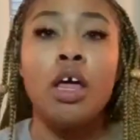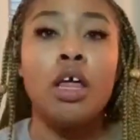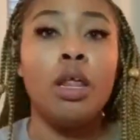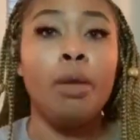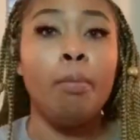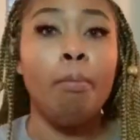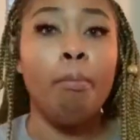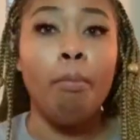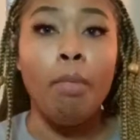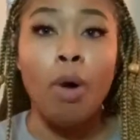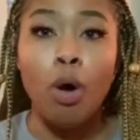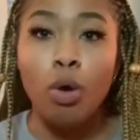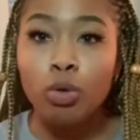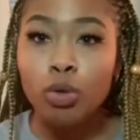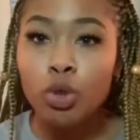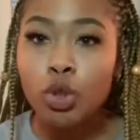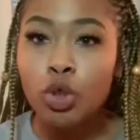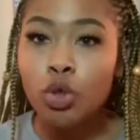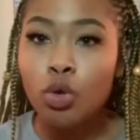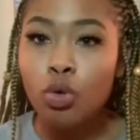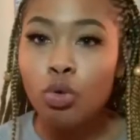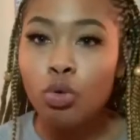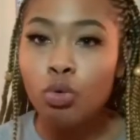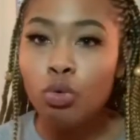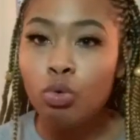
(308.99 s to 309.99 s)
Most
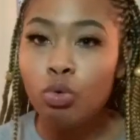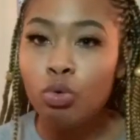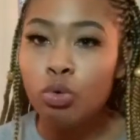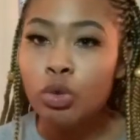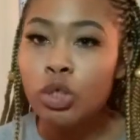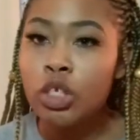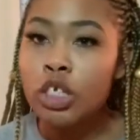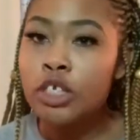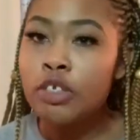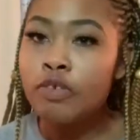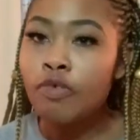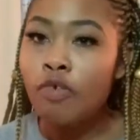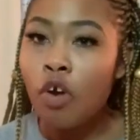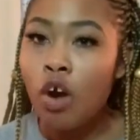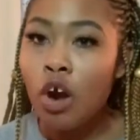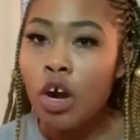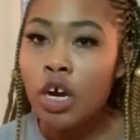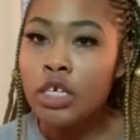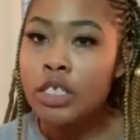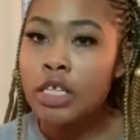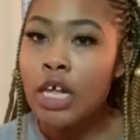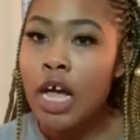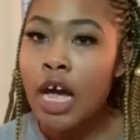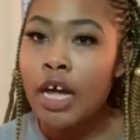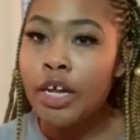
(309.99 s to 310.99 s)
schools, as far
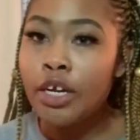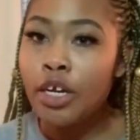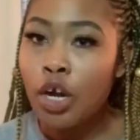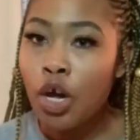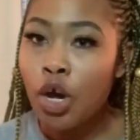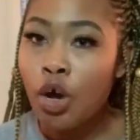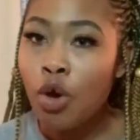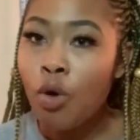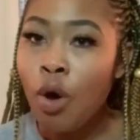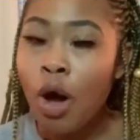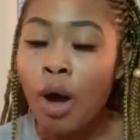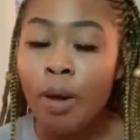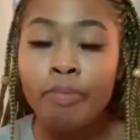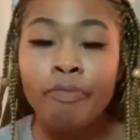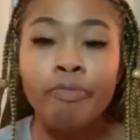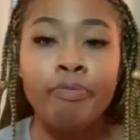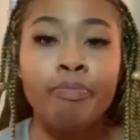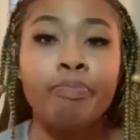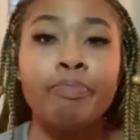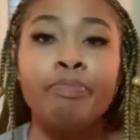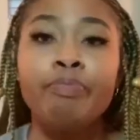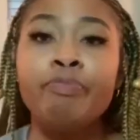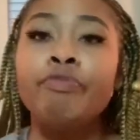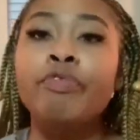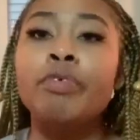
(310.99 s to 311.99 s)
as I know, I'm
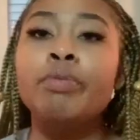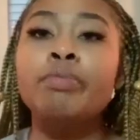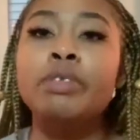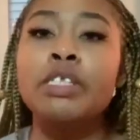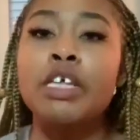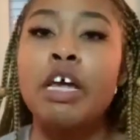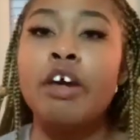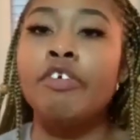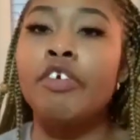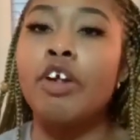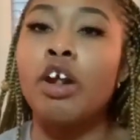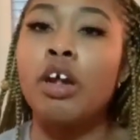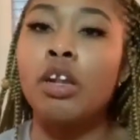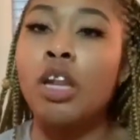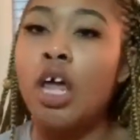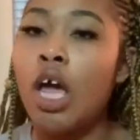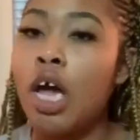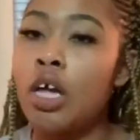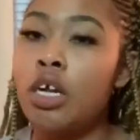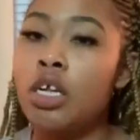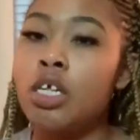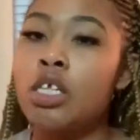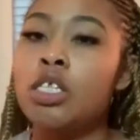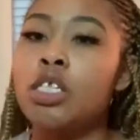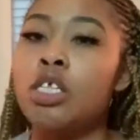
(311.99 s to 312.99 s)
from South
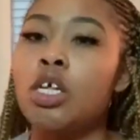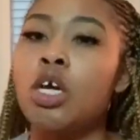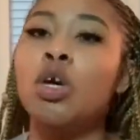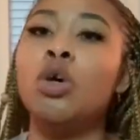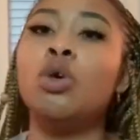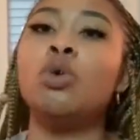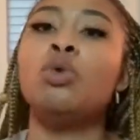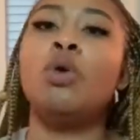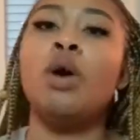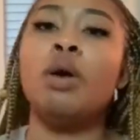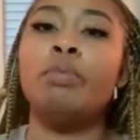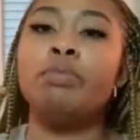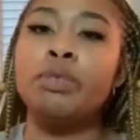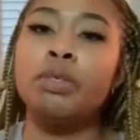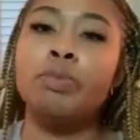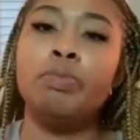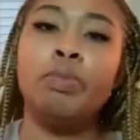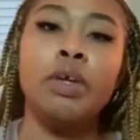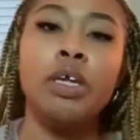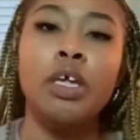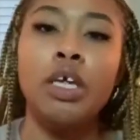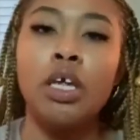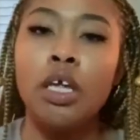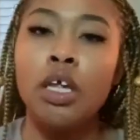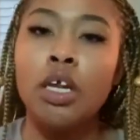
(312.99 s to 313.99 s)
Carolina, so I'm
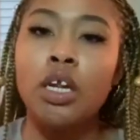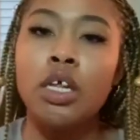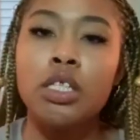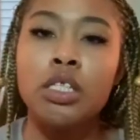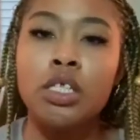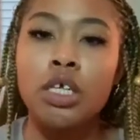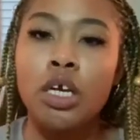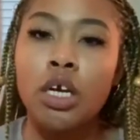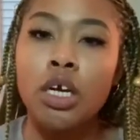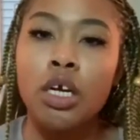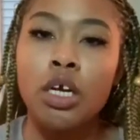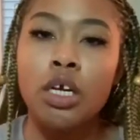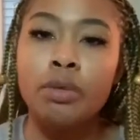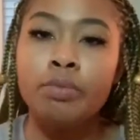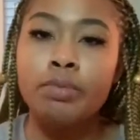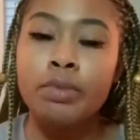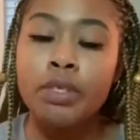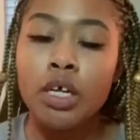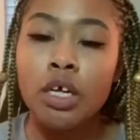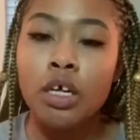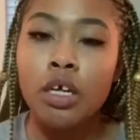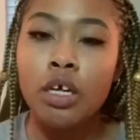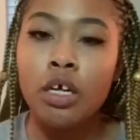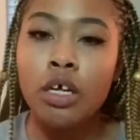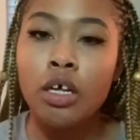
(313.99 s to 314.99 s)
speaking in terms
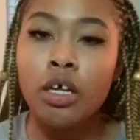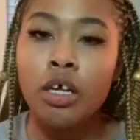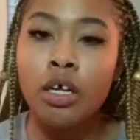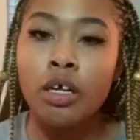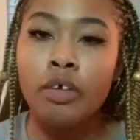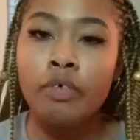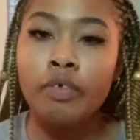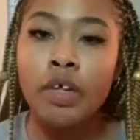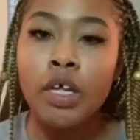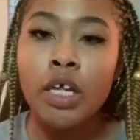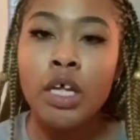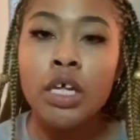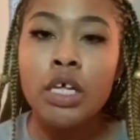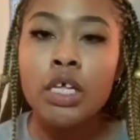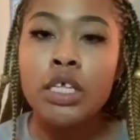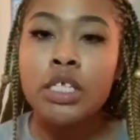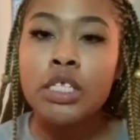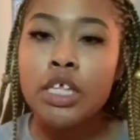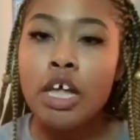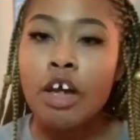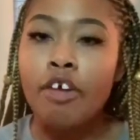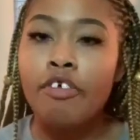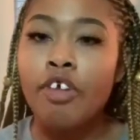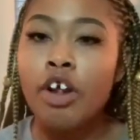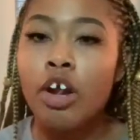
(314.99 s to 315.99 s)
of
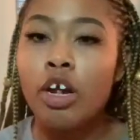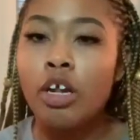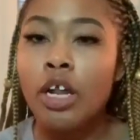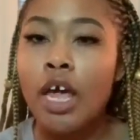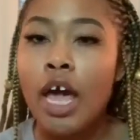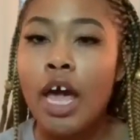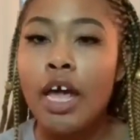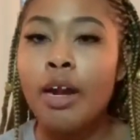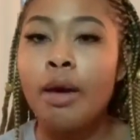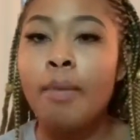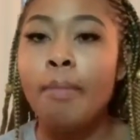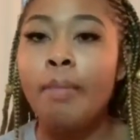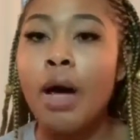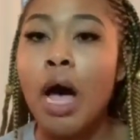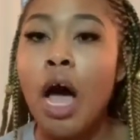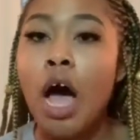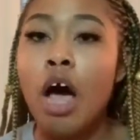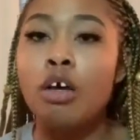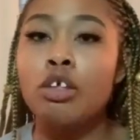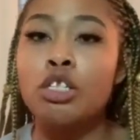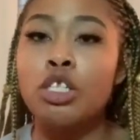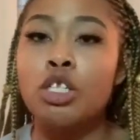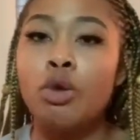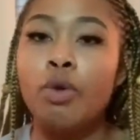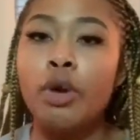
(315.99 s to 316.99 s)
South Carolina, but
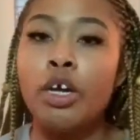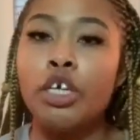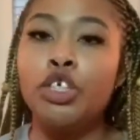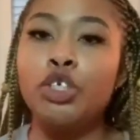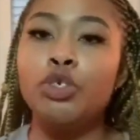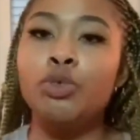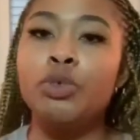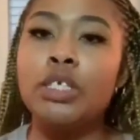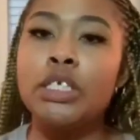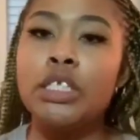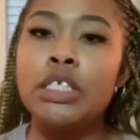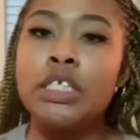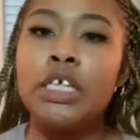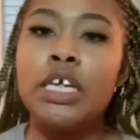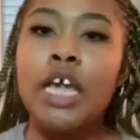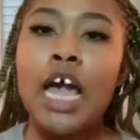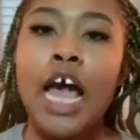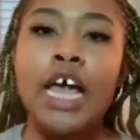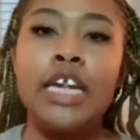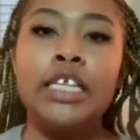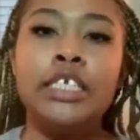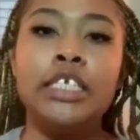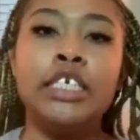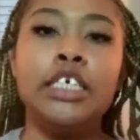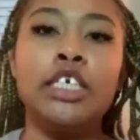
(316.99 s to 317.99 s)
also, as you can see,
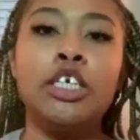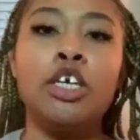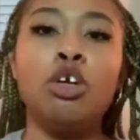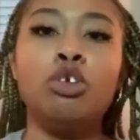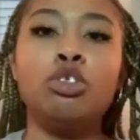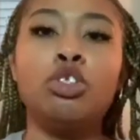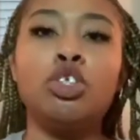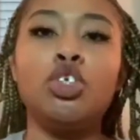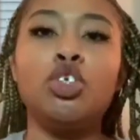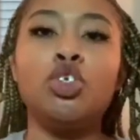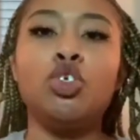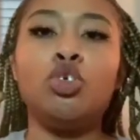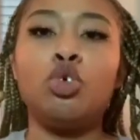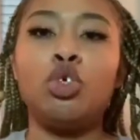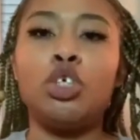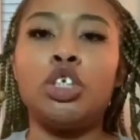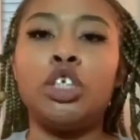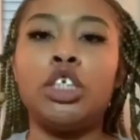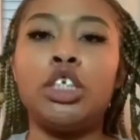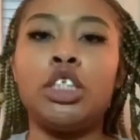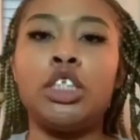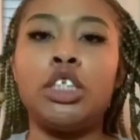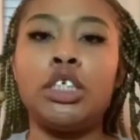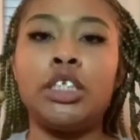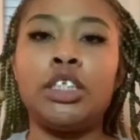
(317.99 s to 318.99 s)
I did go to
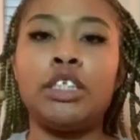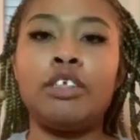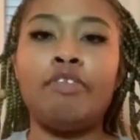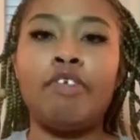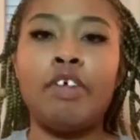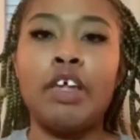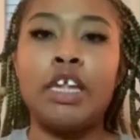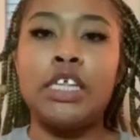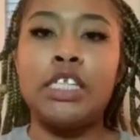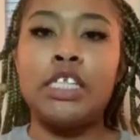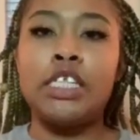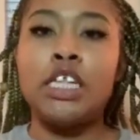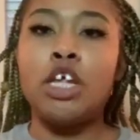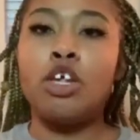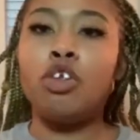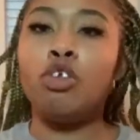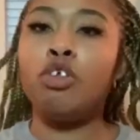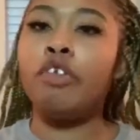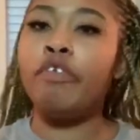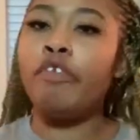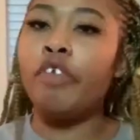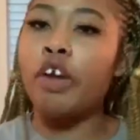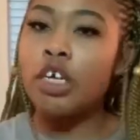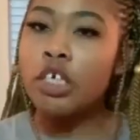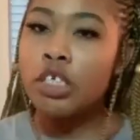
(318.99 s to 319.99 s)
Georgia, to Savannah State
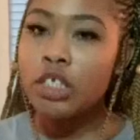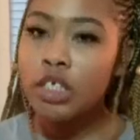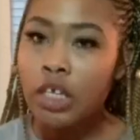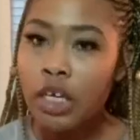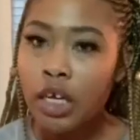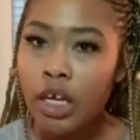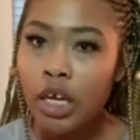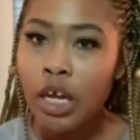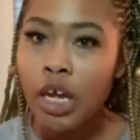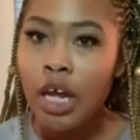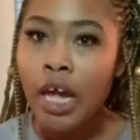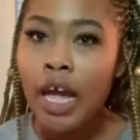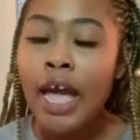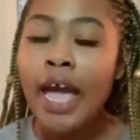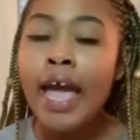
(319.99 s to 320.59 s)
University,